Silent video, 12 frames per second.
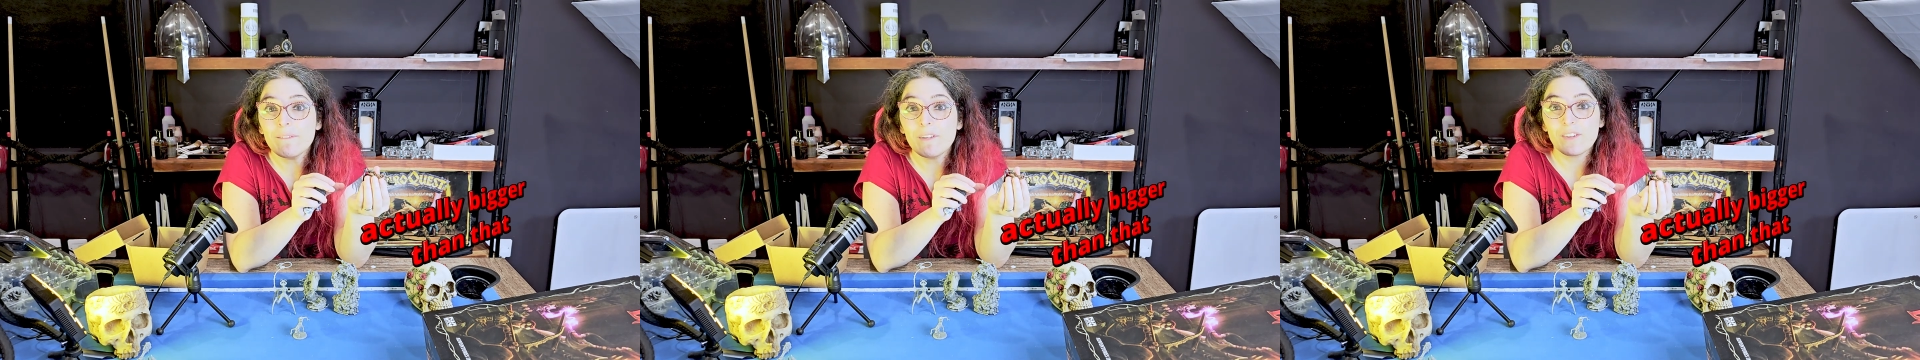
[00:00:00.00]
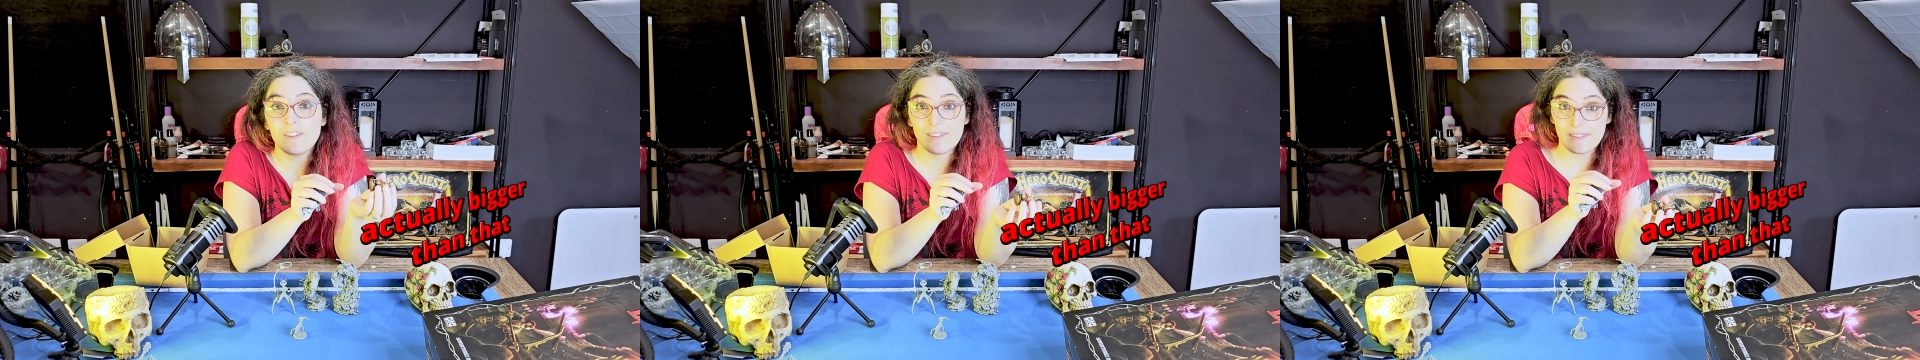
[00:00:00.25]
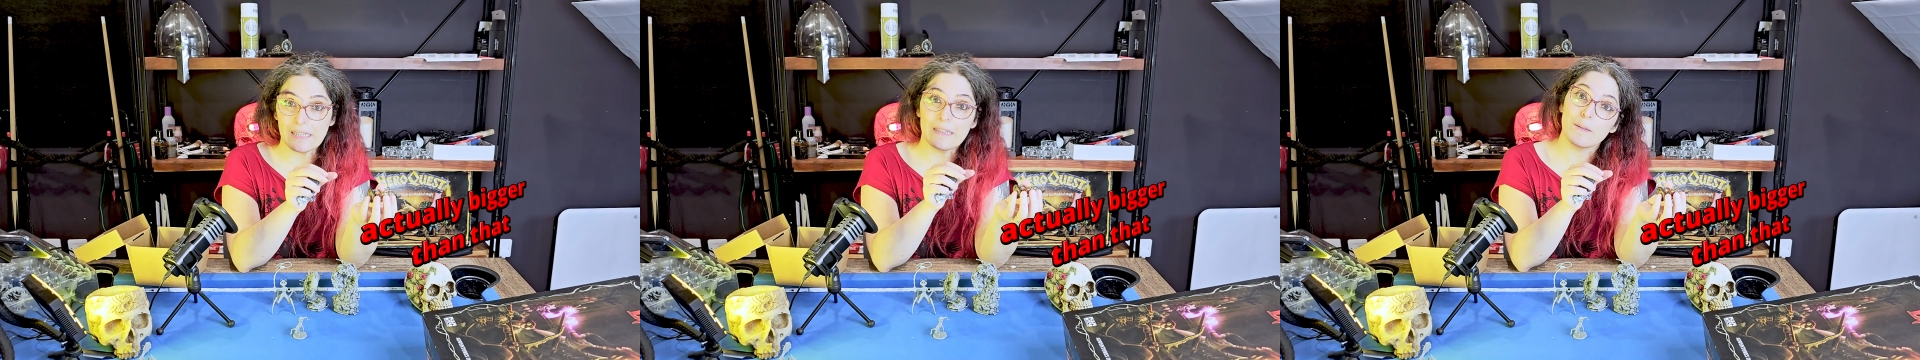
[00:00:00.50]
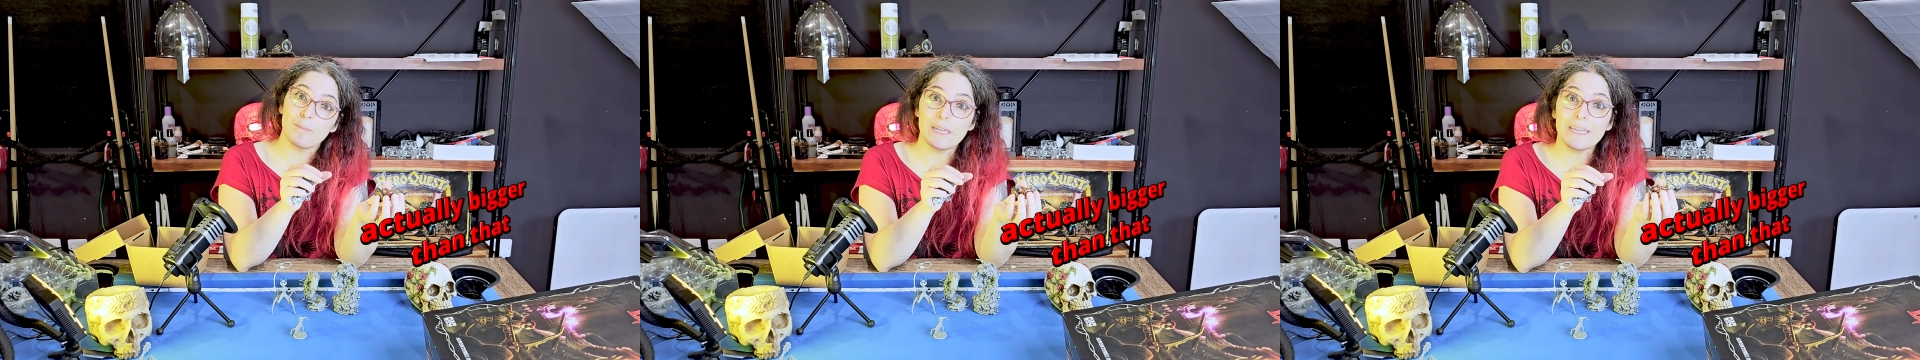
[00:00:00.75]
because it's
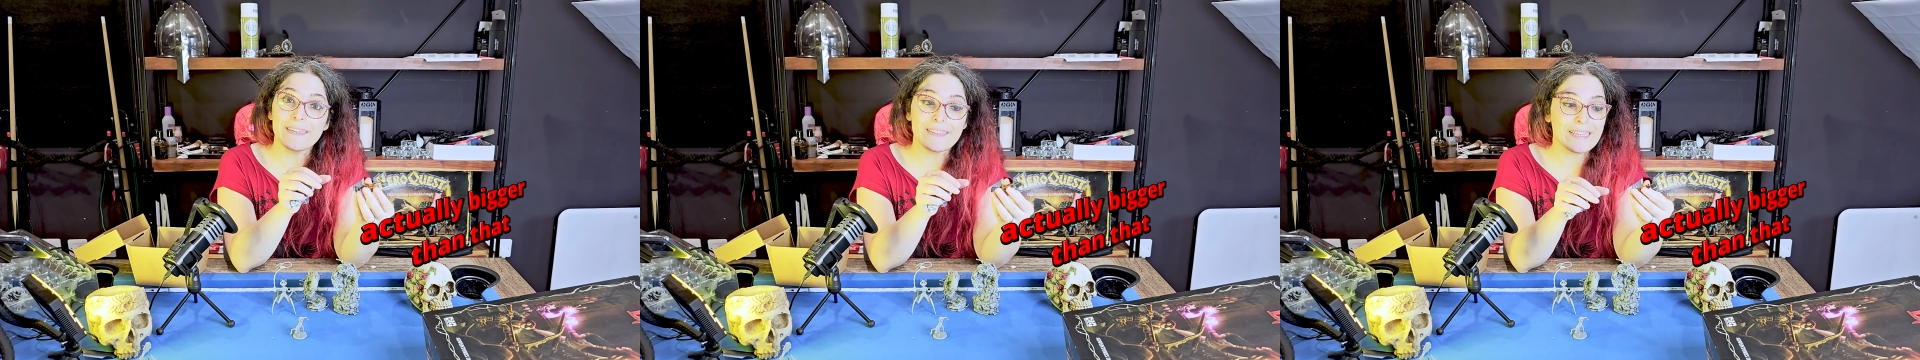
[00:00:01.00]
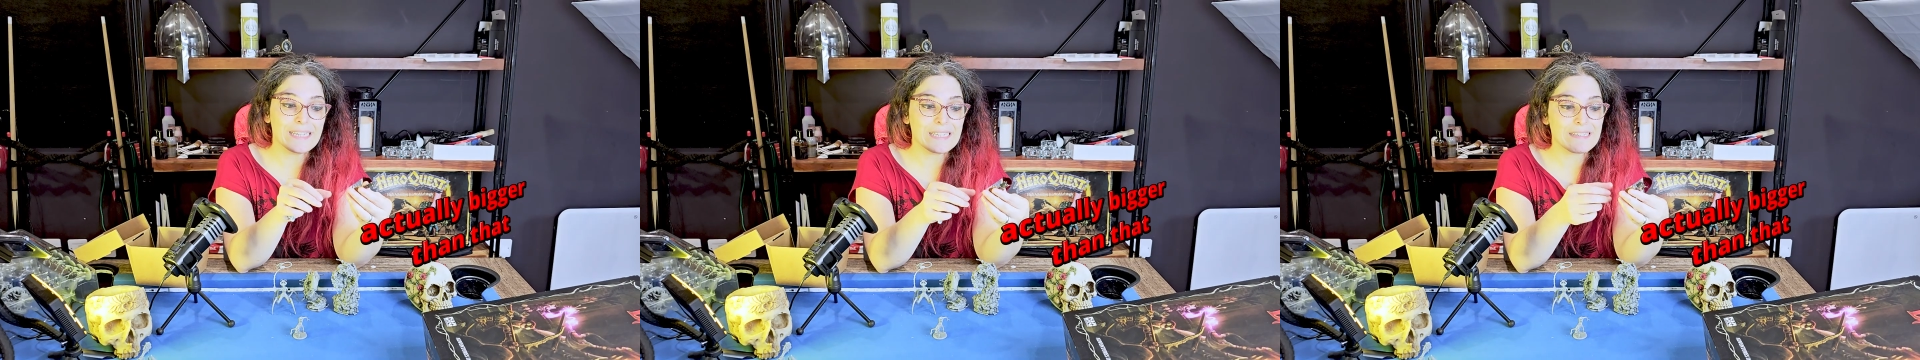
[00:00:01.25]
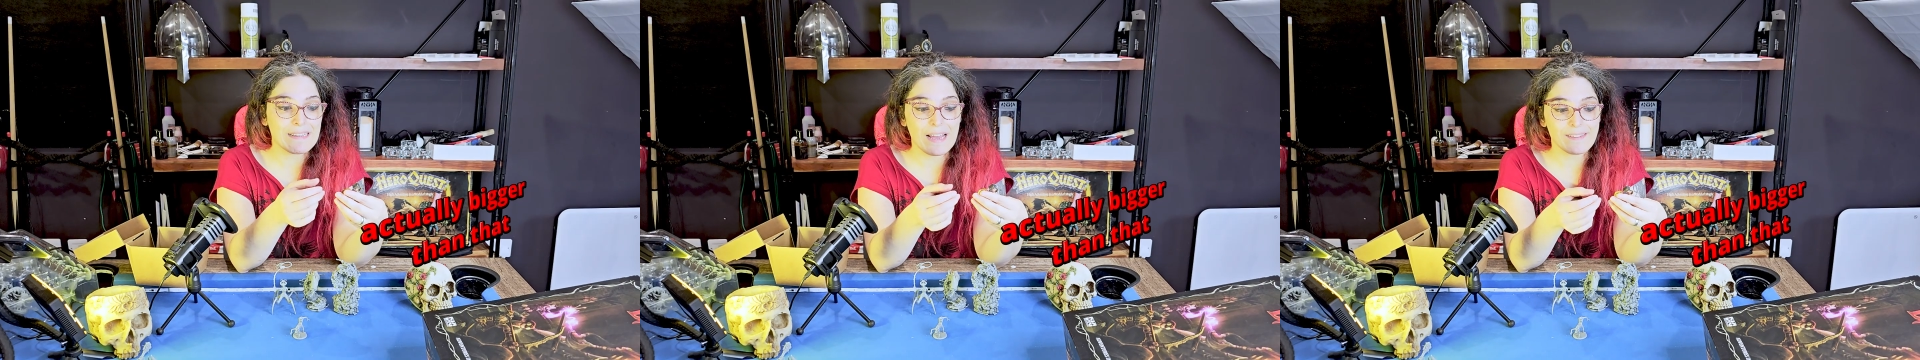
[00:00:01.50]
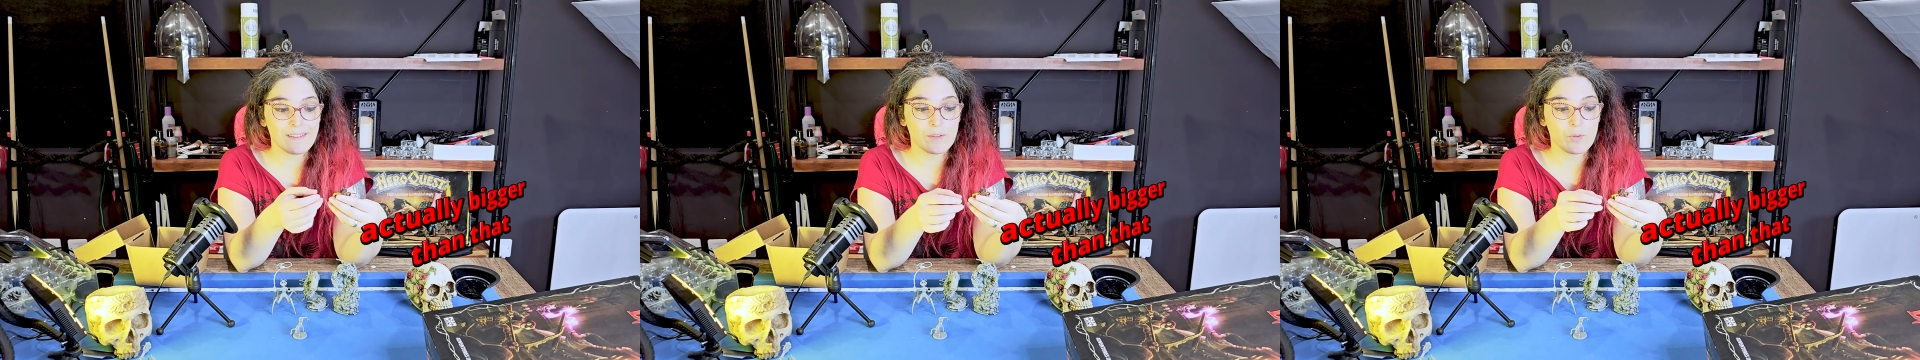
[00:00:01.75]
slightly bigger than the
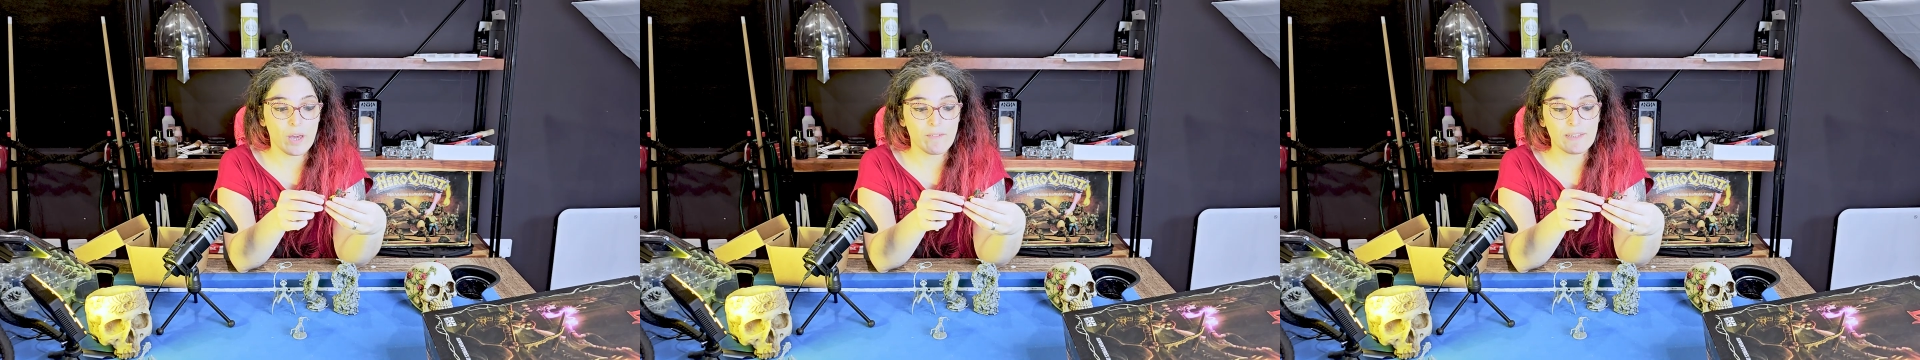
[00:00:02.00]
size that you have